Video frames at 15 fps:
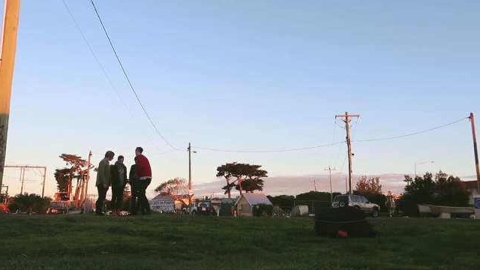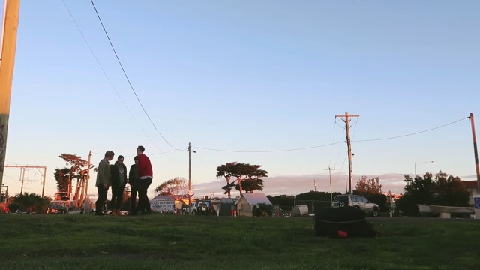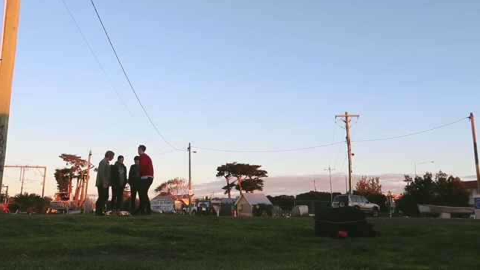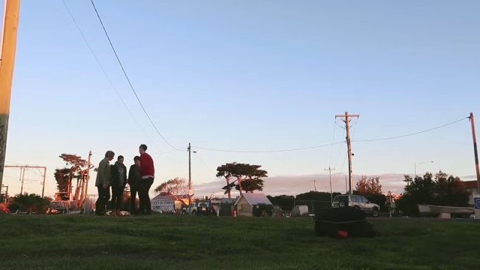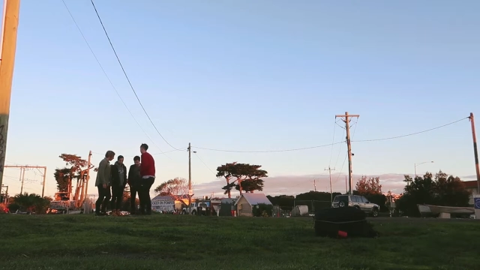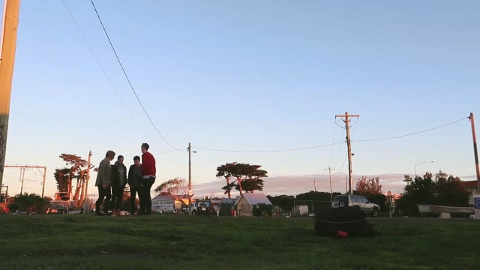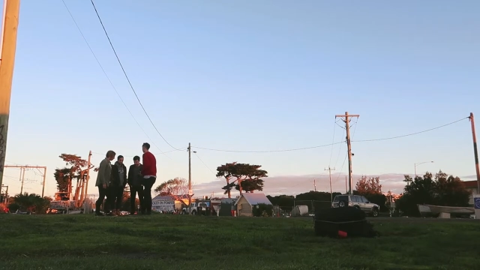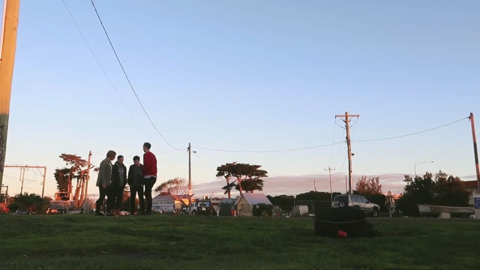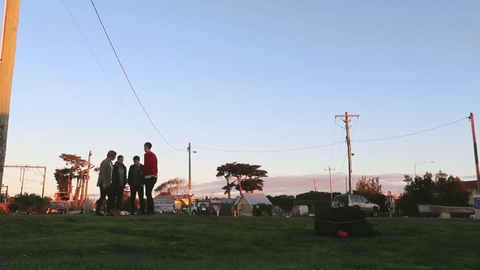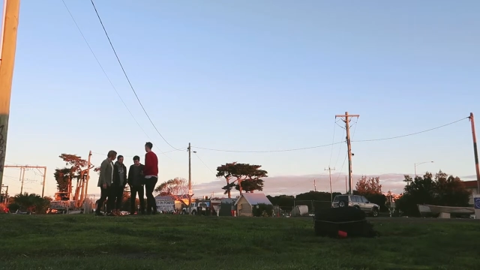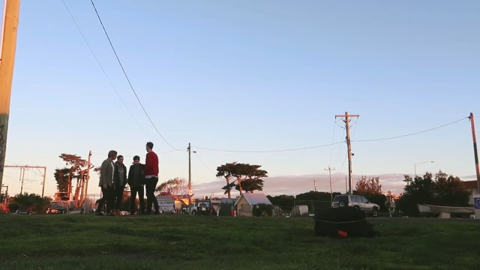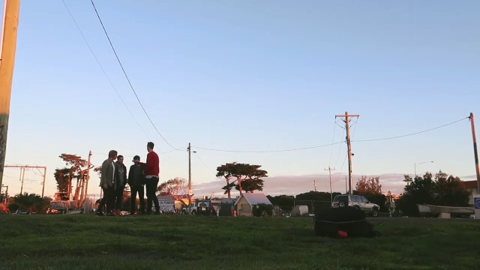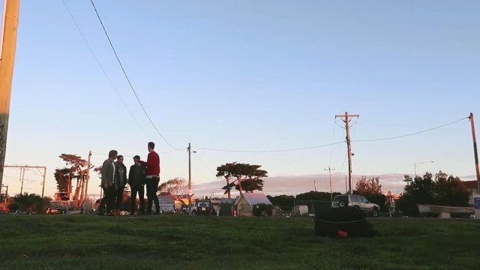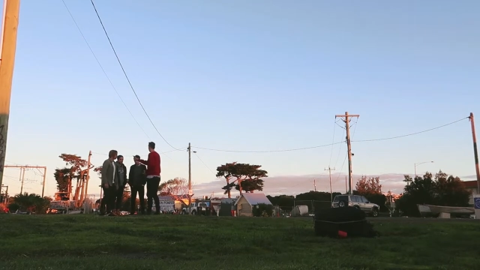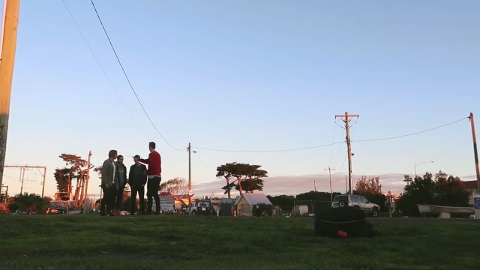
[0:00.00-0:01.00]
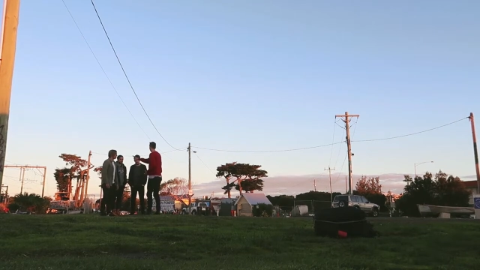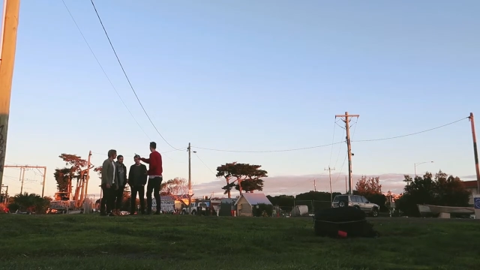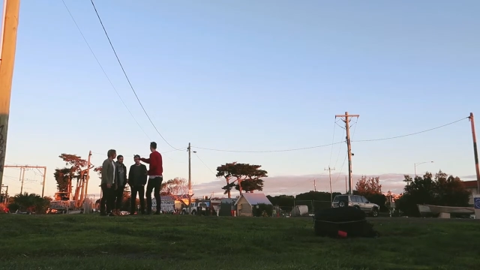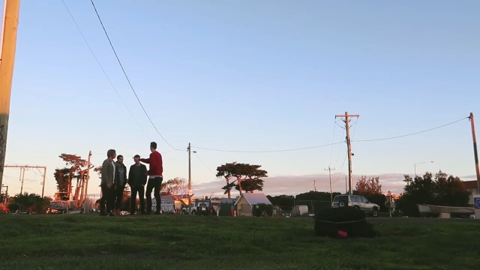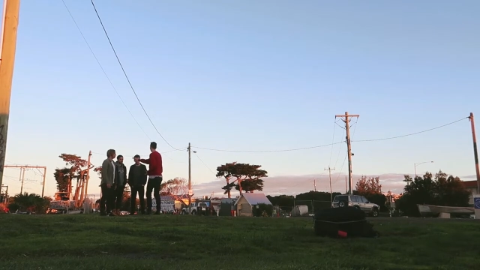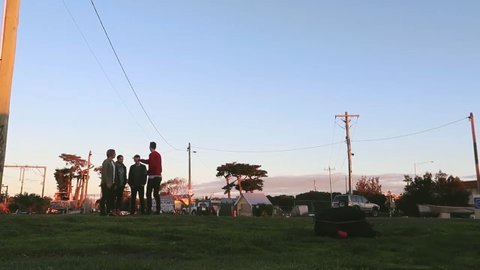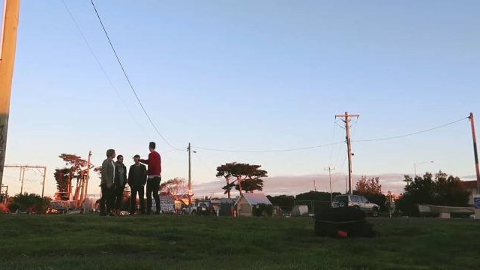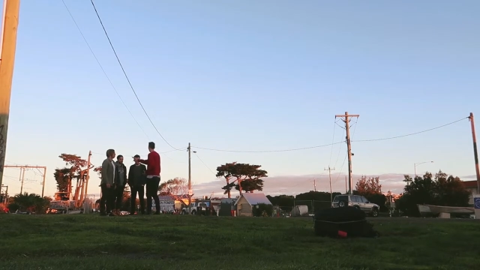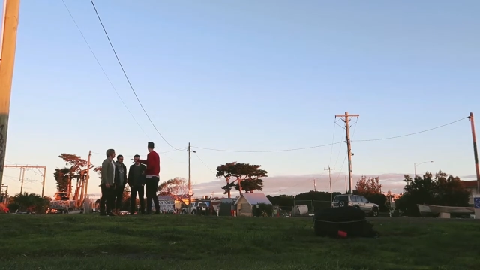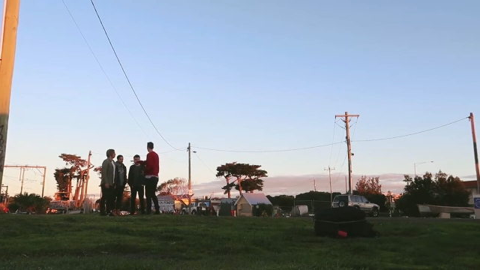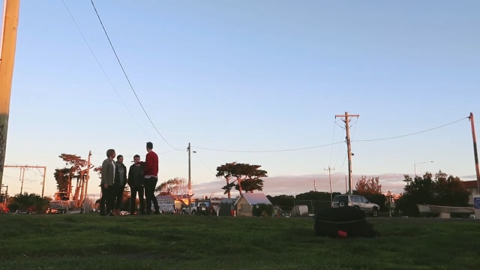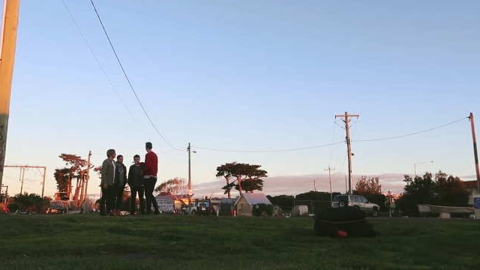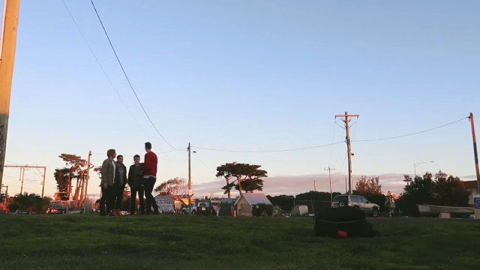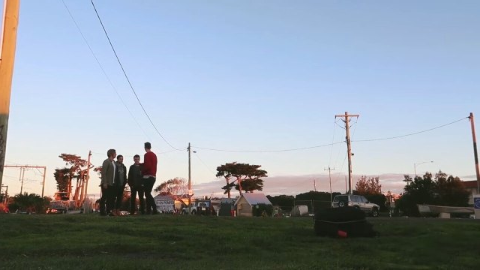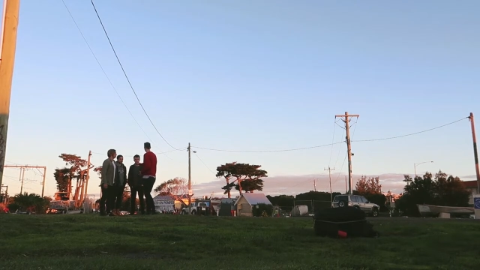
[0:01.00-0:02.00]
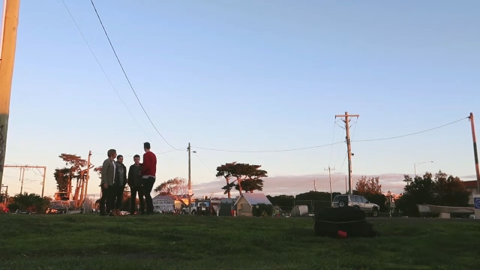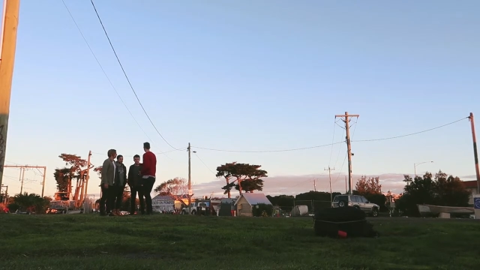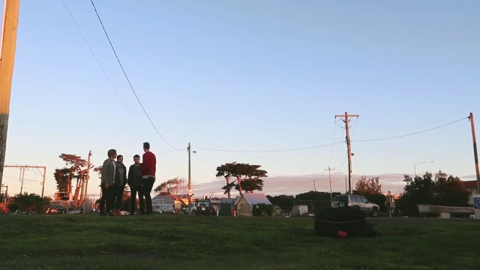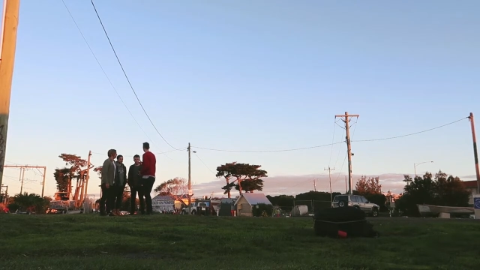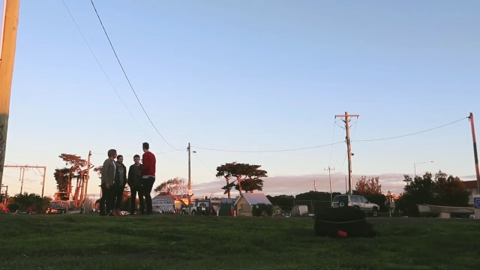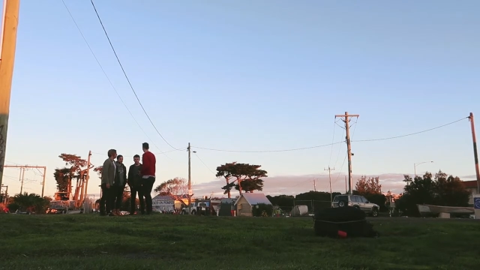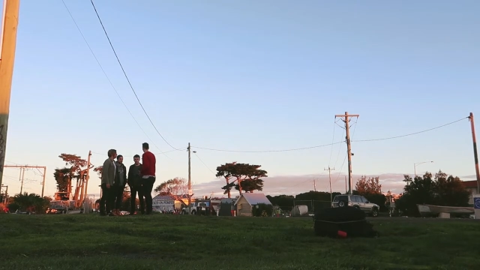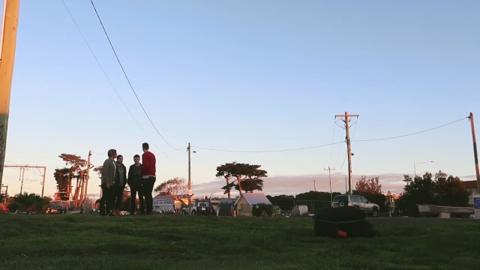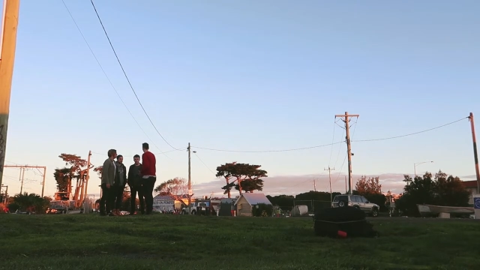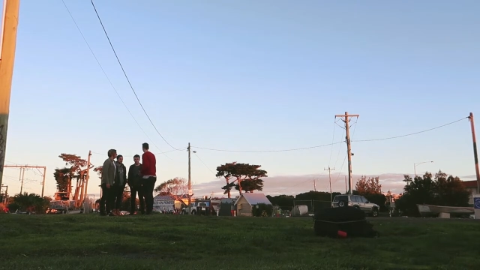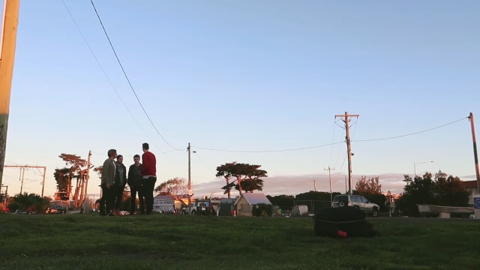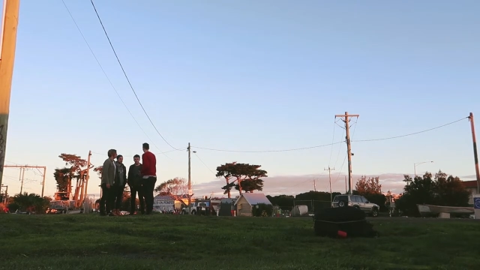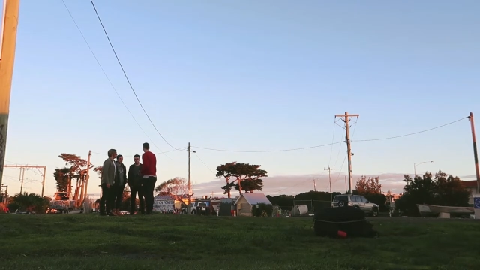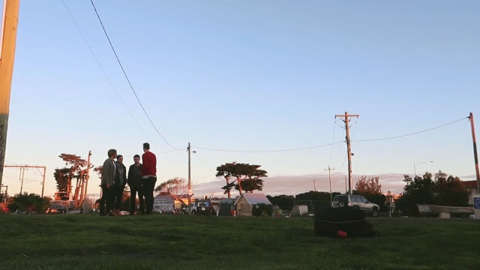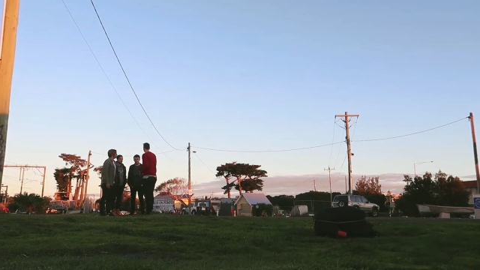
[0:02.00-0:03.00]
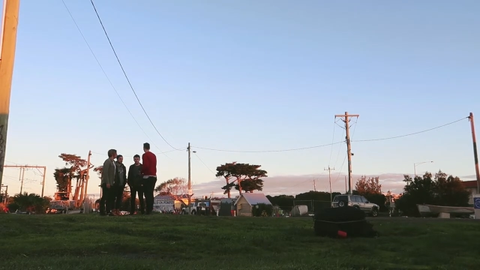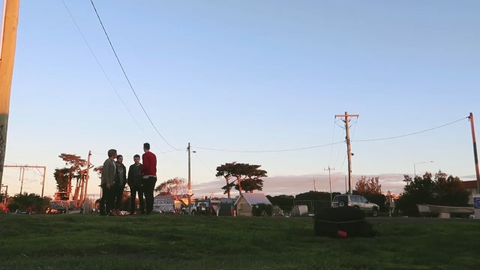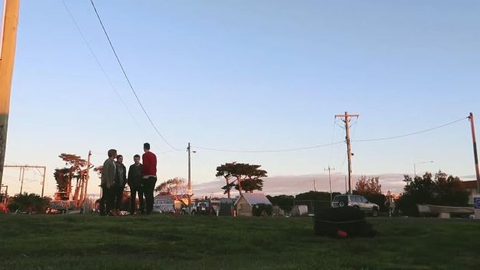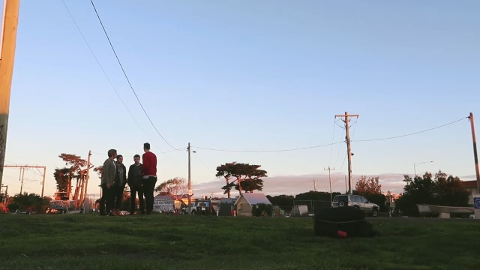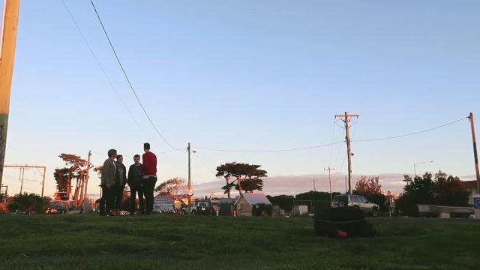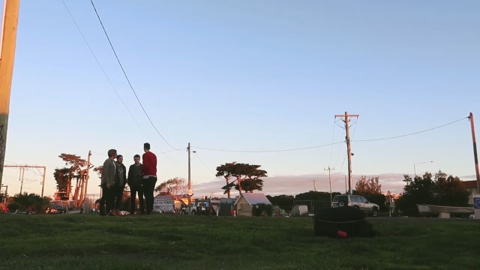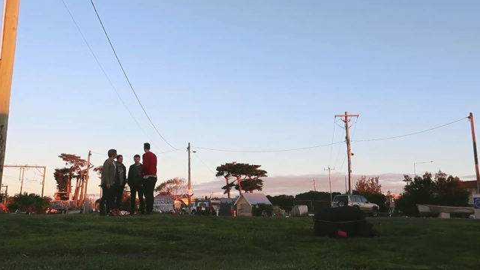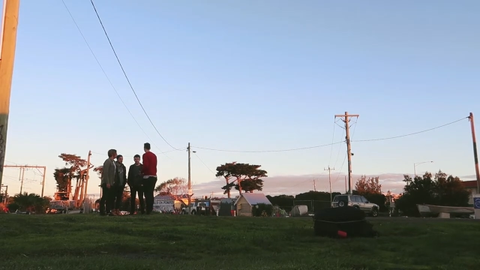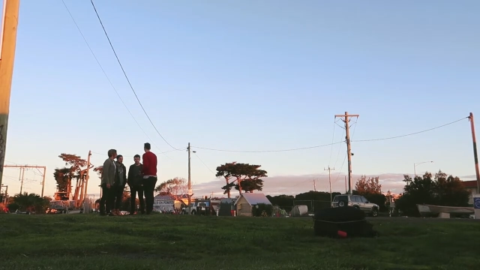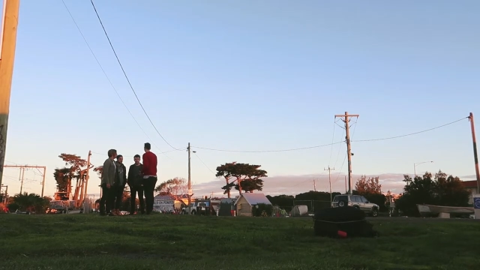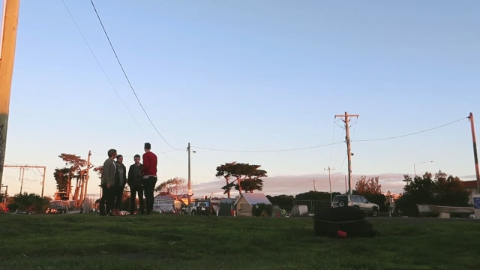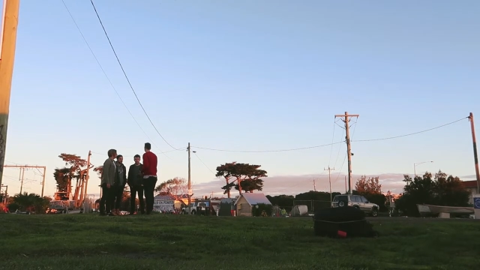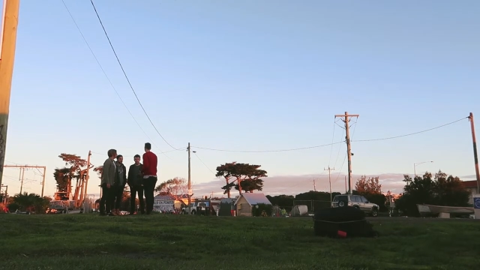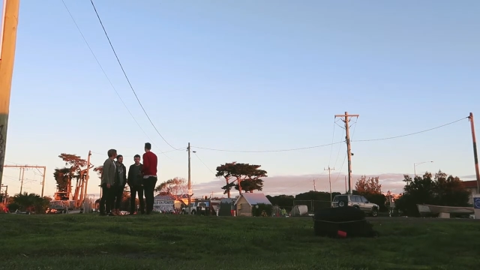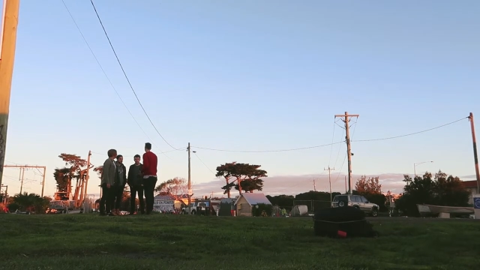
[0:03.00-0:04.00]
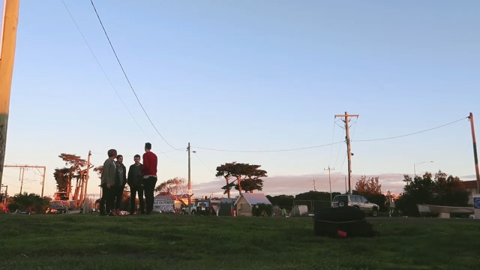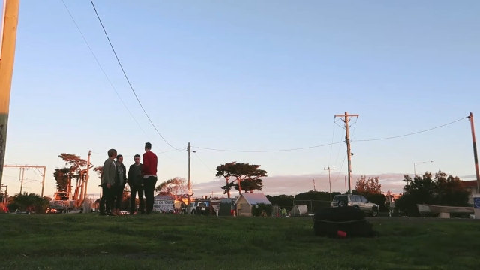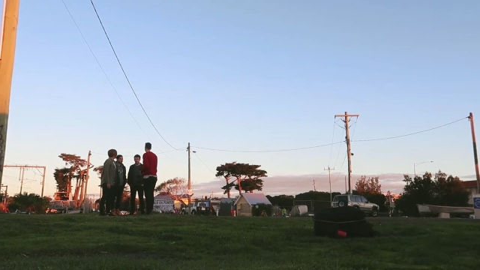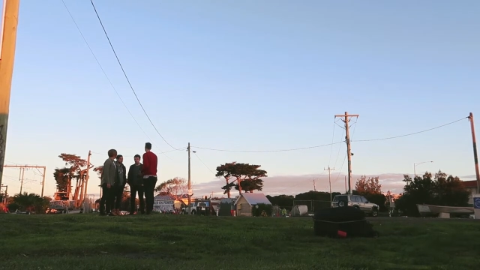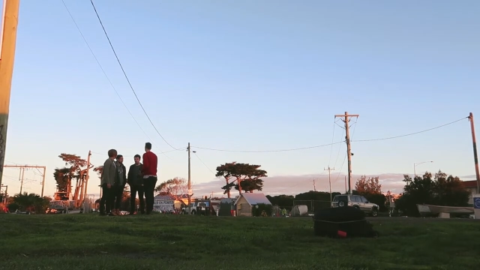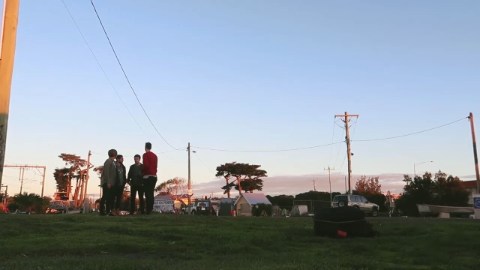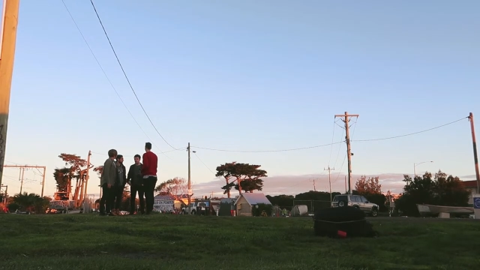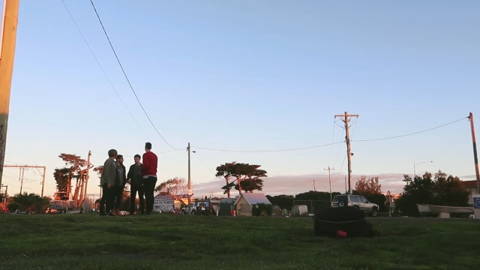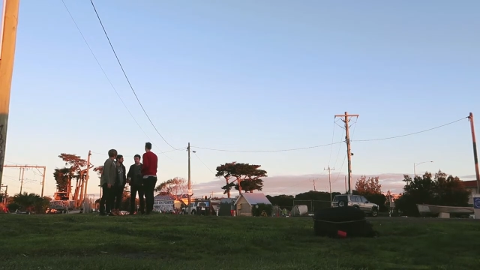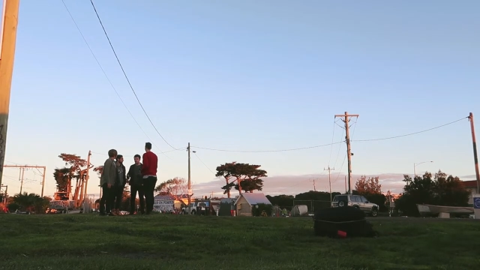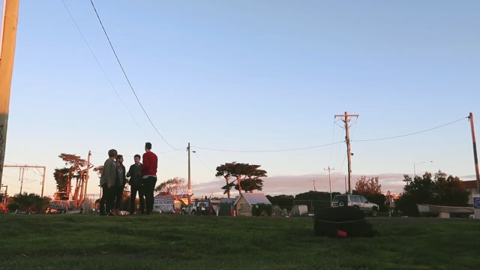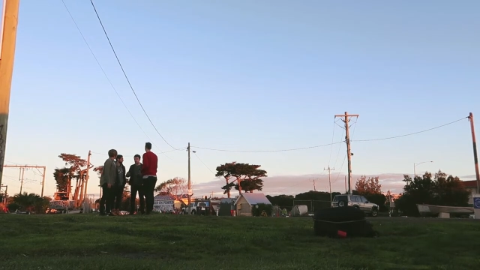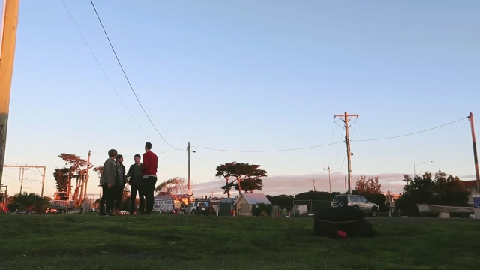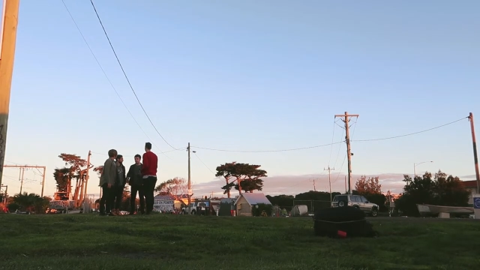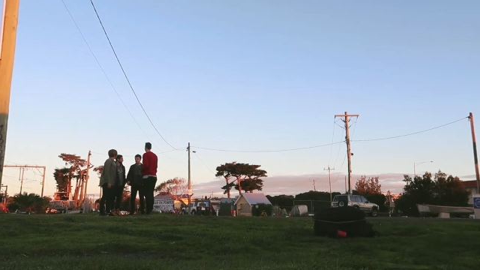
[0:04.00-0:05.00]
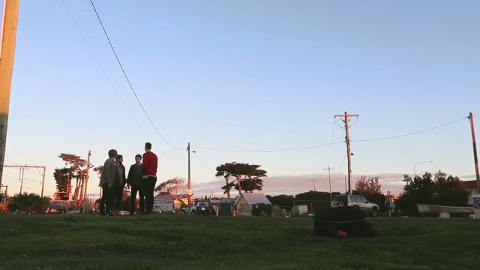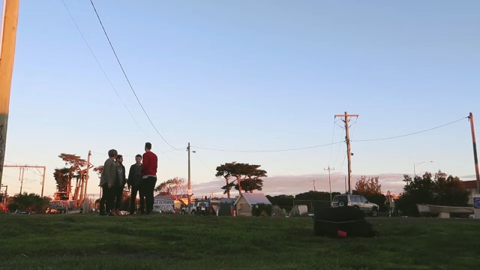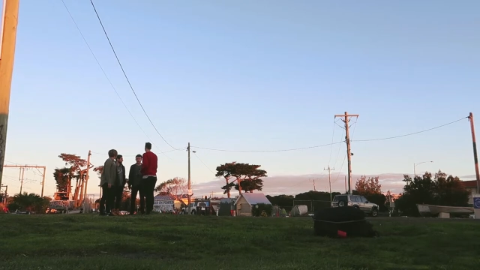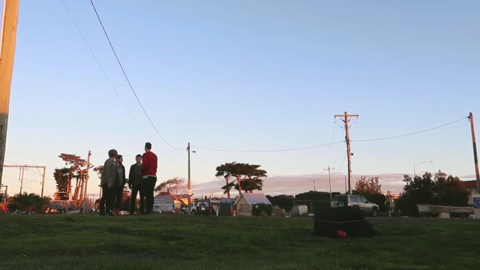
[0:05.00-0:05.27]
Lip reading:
(no speaker visible)